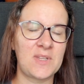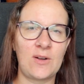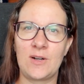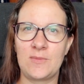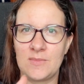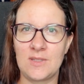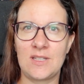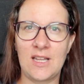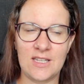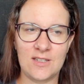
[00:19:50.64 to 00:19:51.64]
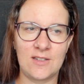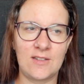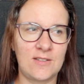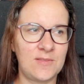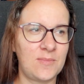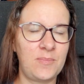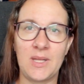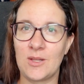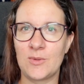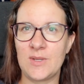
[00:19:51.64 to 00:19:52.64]
or like a
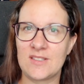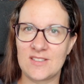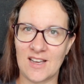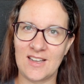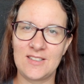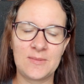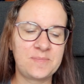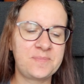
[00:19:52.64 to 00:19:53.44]
pillow inside.